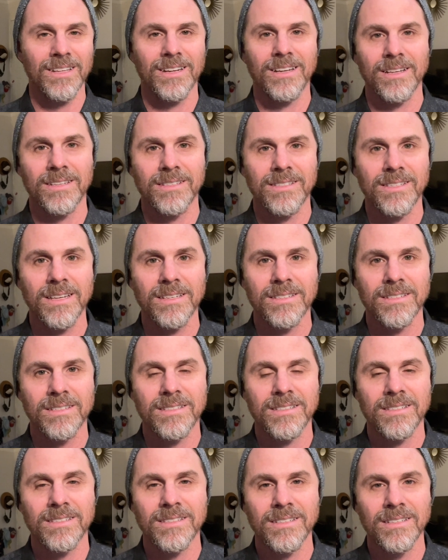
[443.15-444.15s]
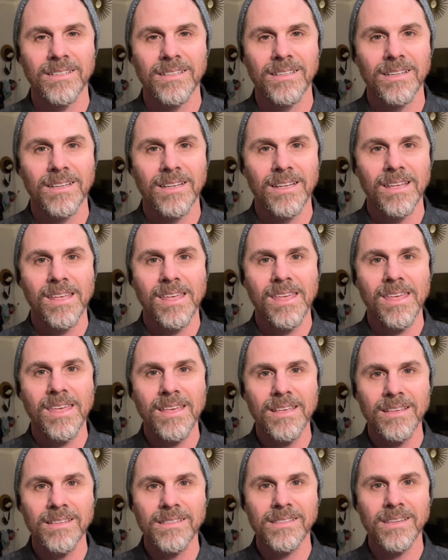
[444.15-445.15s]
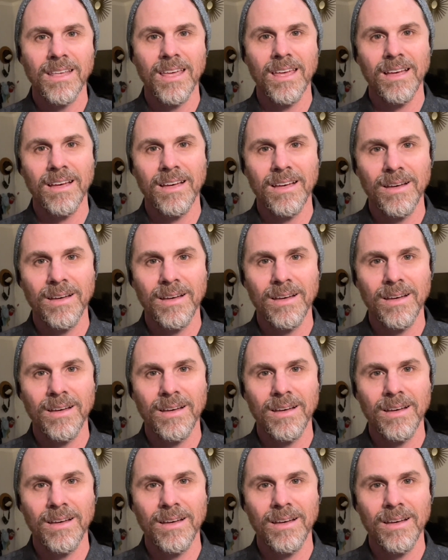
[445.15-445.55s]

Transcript: exists, is